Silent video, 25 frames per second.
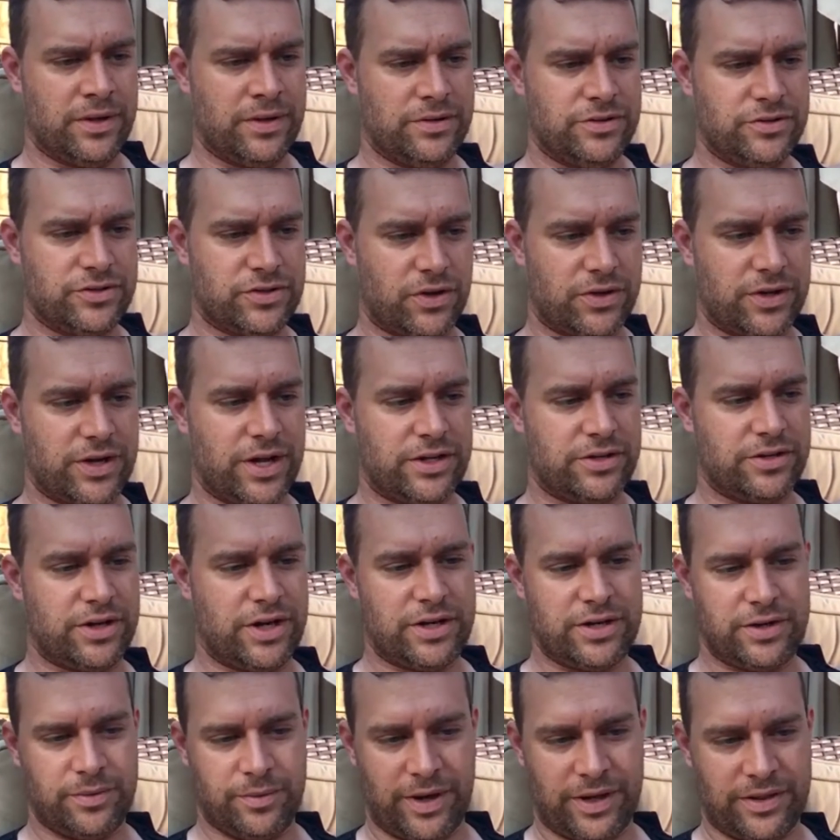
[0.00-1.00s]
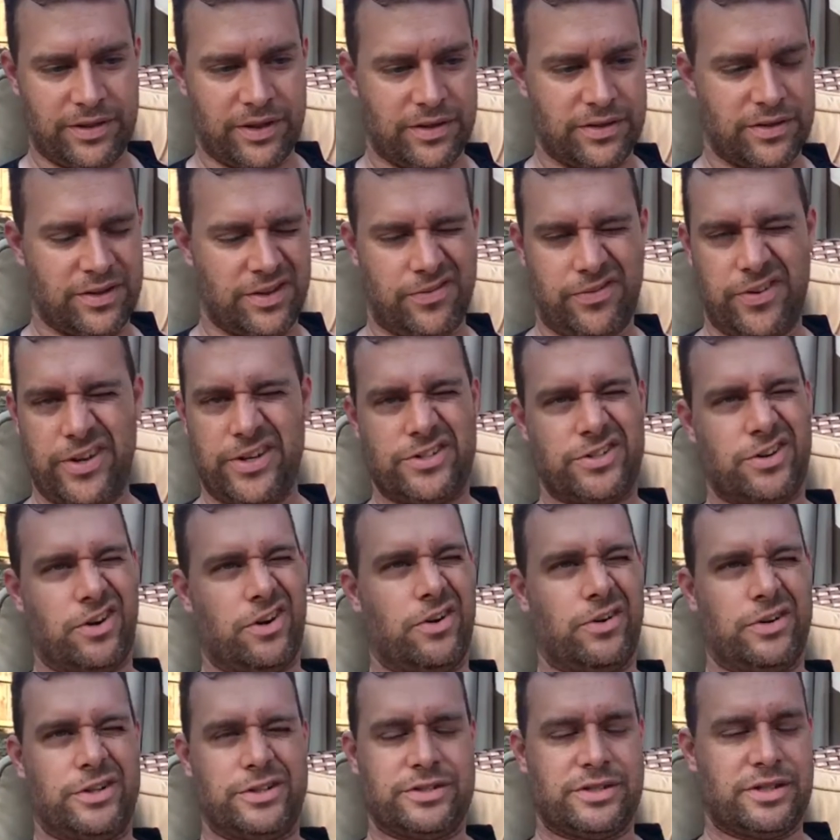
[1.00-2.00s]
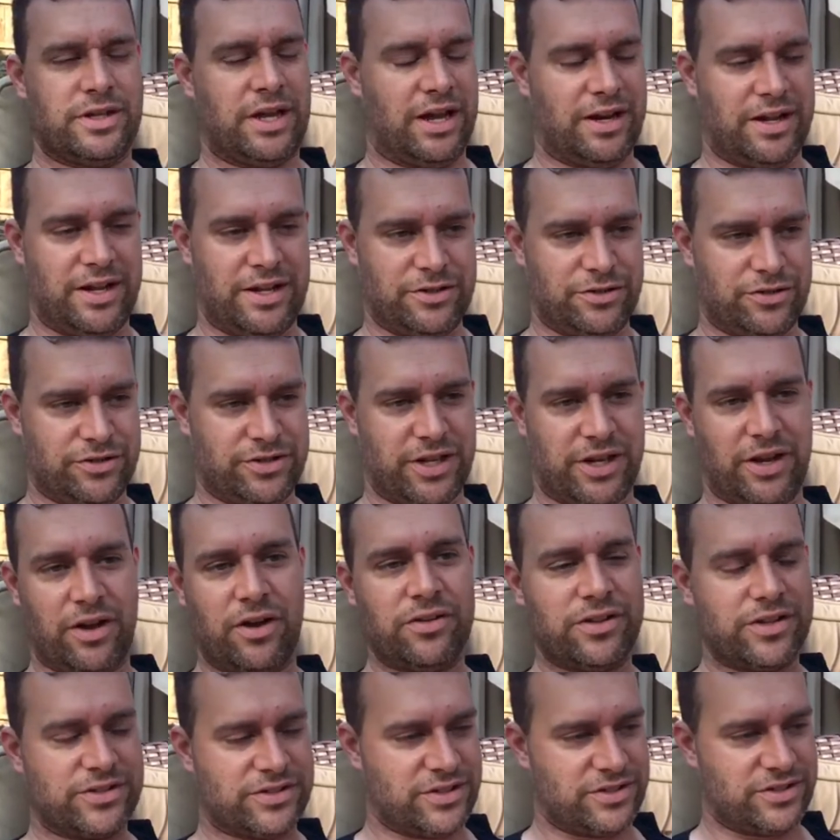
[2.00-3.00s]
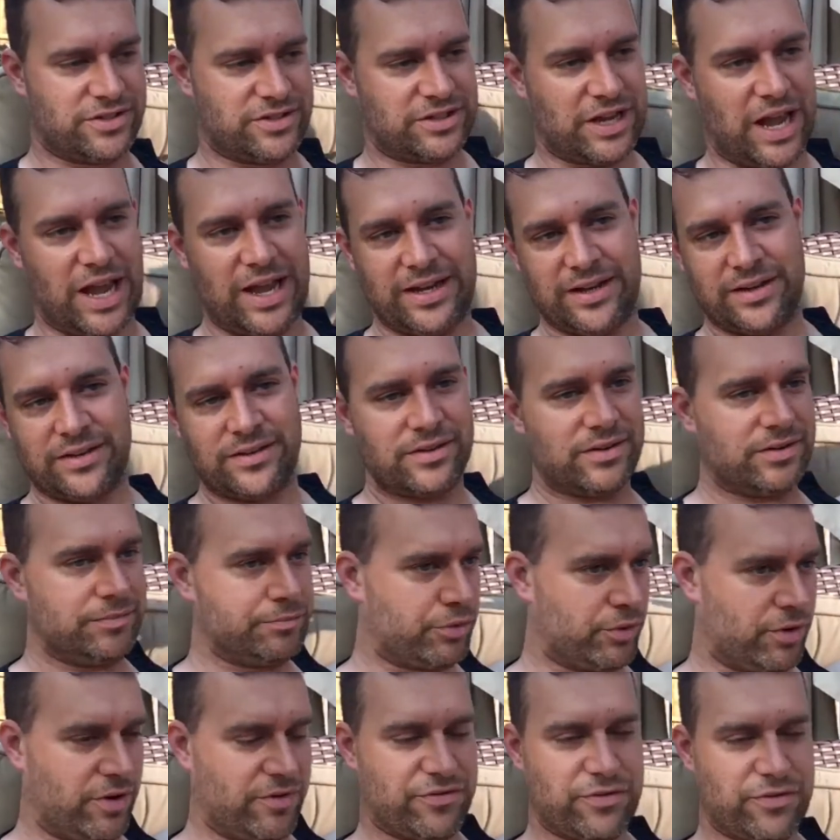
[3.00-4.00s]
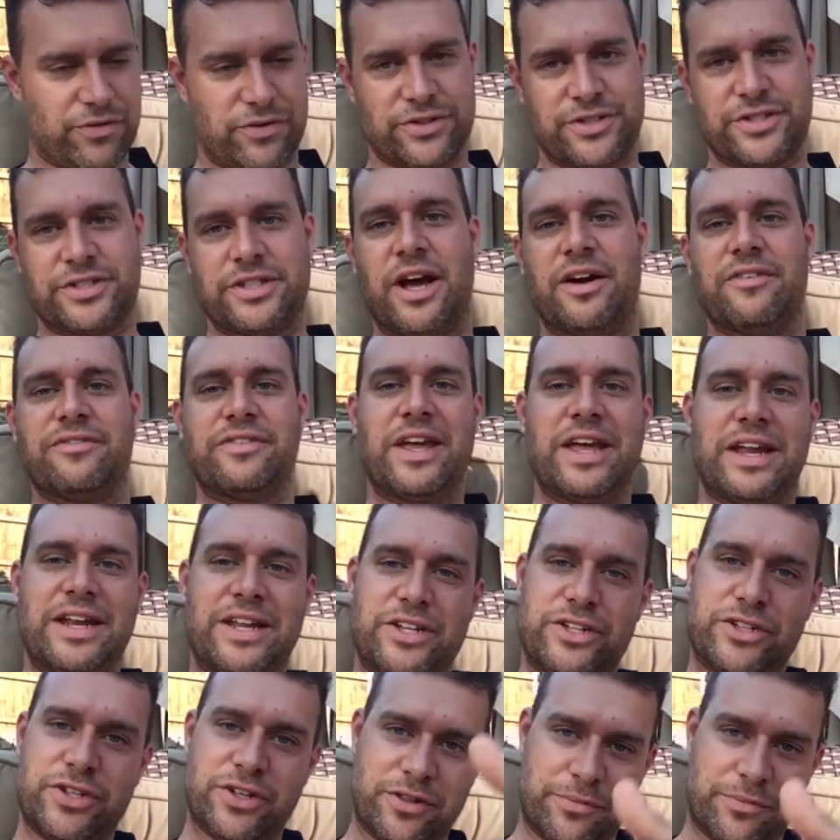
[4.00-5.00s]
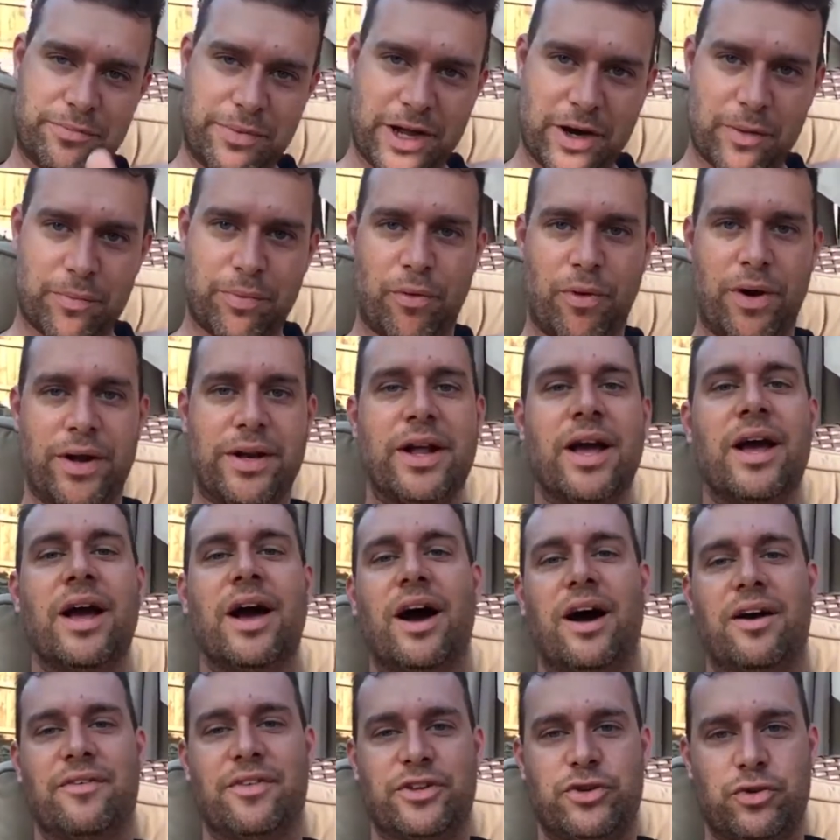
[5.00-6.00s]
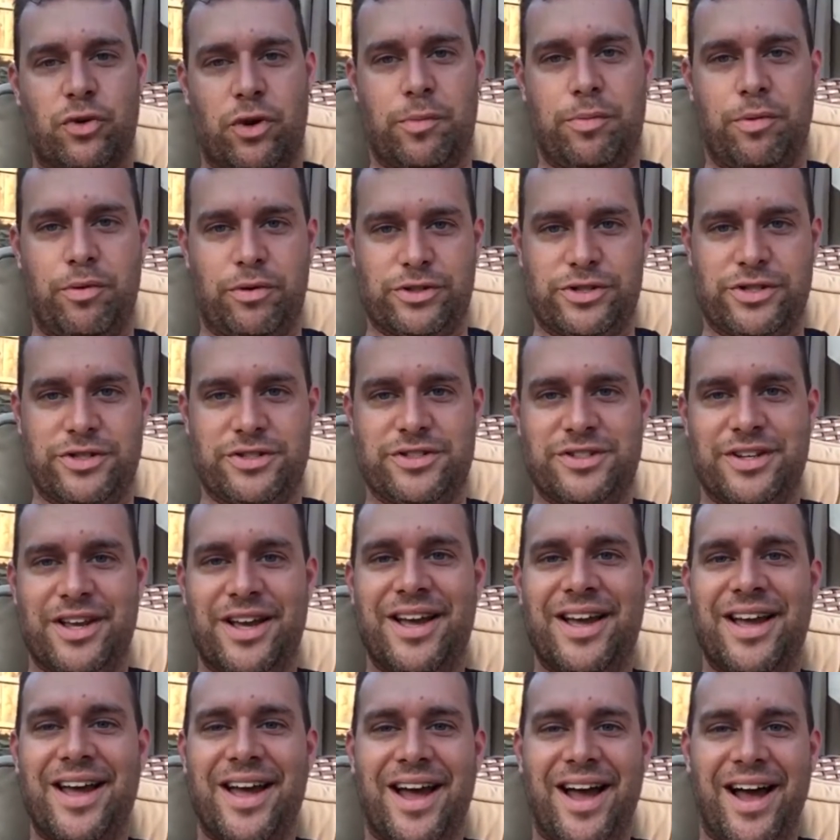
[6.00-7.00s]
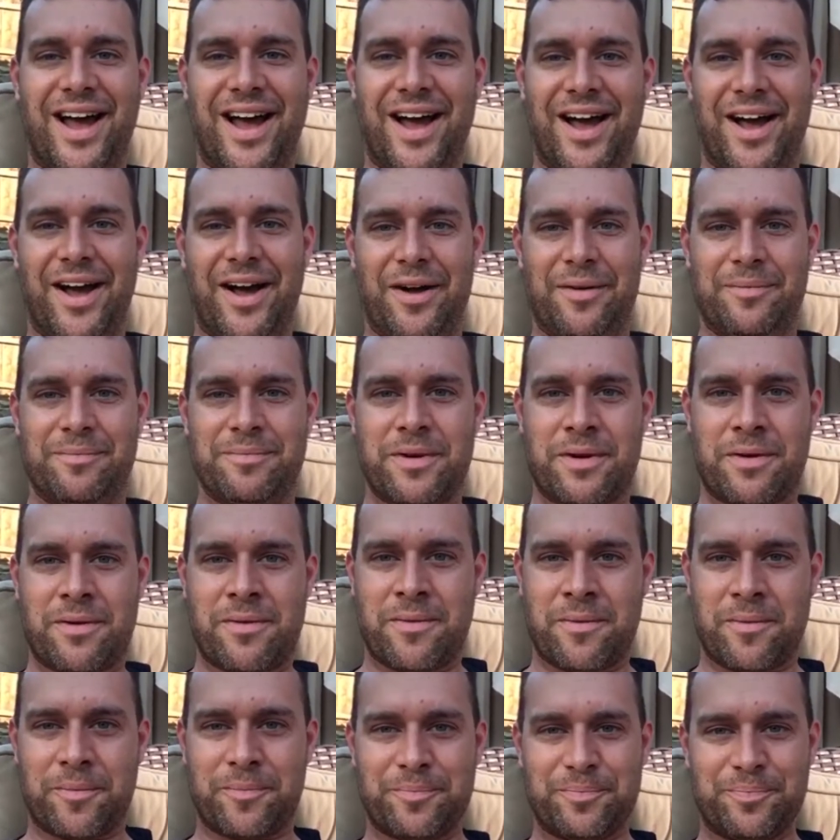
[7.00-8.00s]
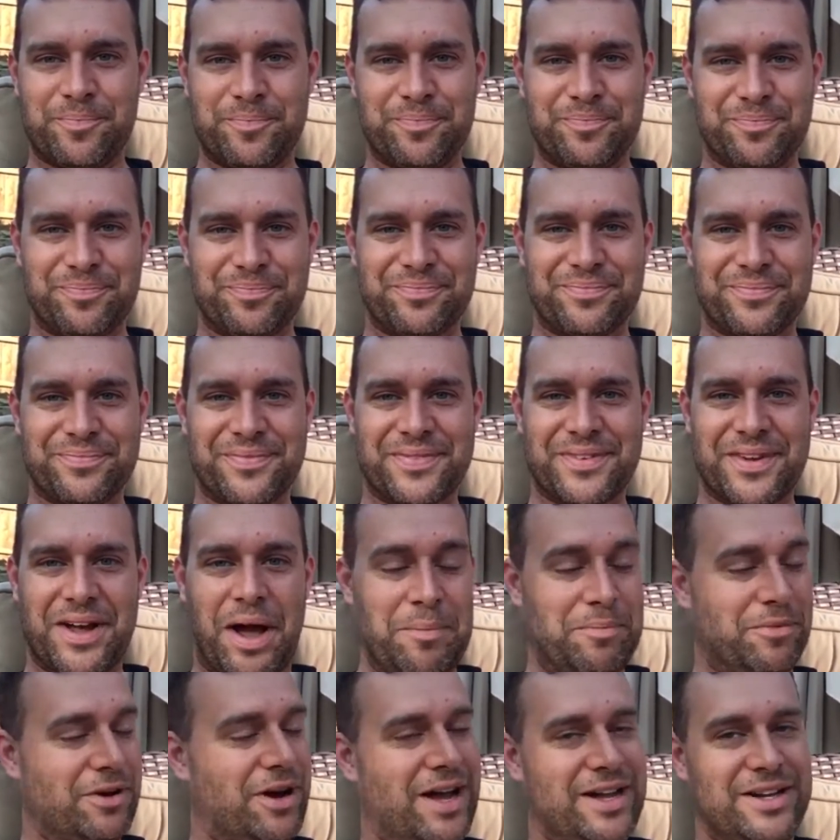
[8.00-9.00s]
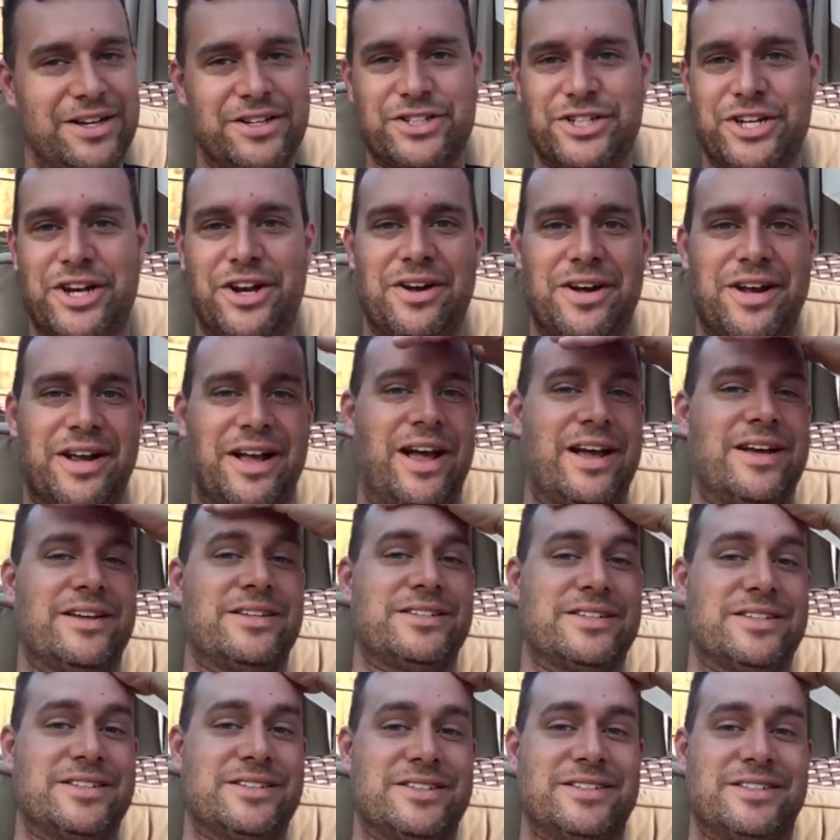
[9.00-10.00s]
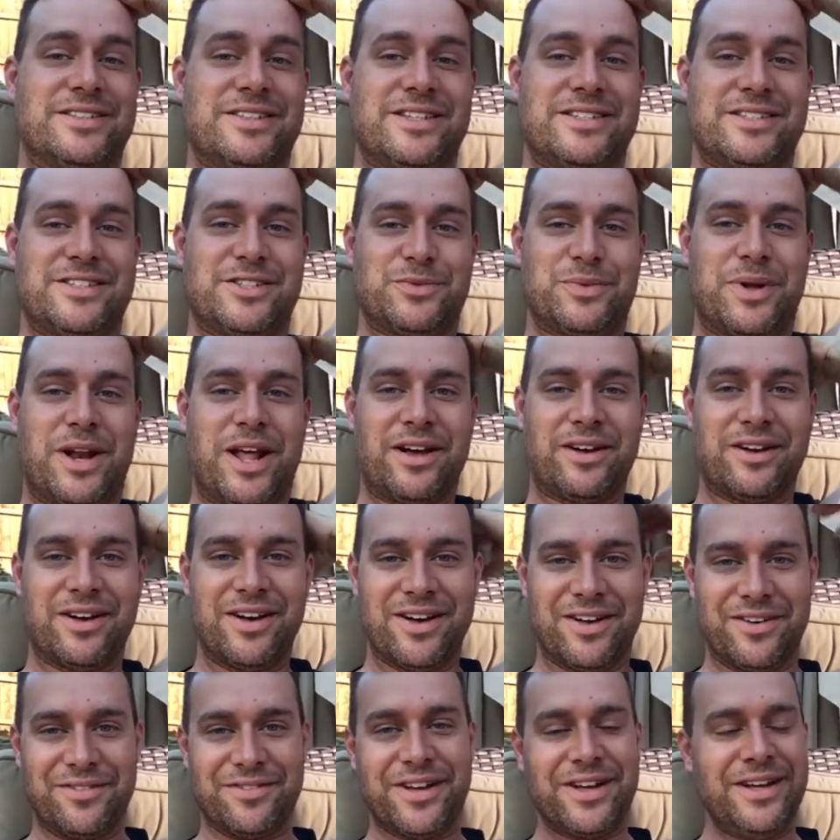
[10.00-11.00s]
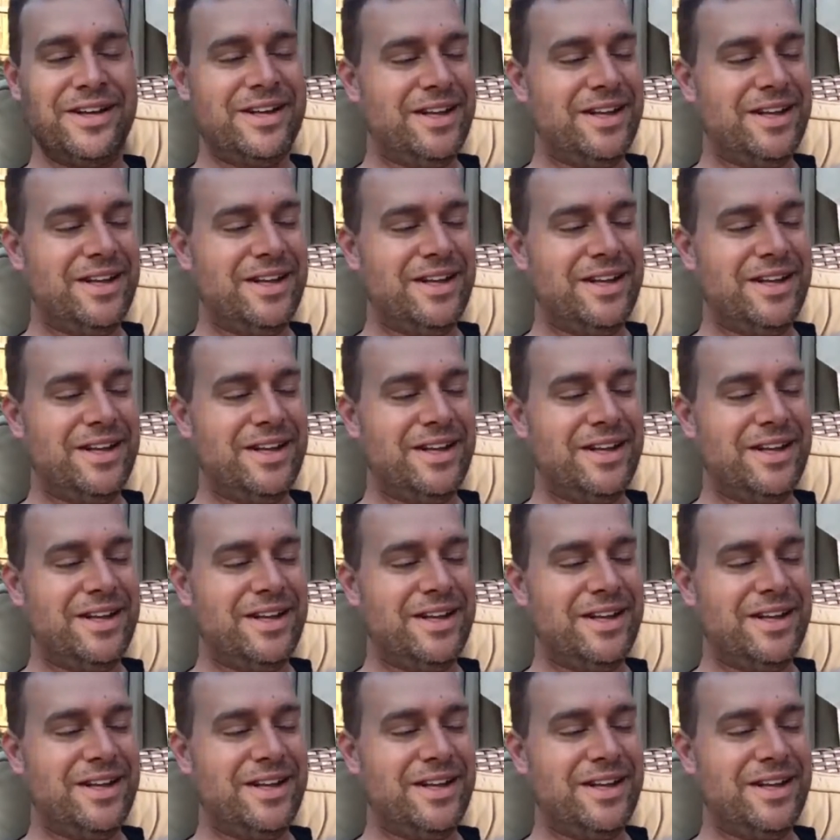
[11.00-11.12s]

So anyway, the feasts are always kind of interesting. All this is side peripheral stuff. Getting to the bigger point of the Torah portions. Um, I'm glad to share it, guys. This is what I love.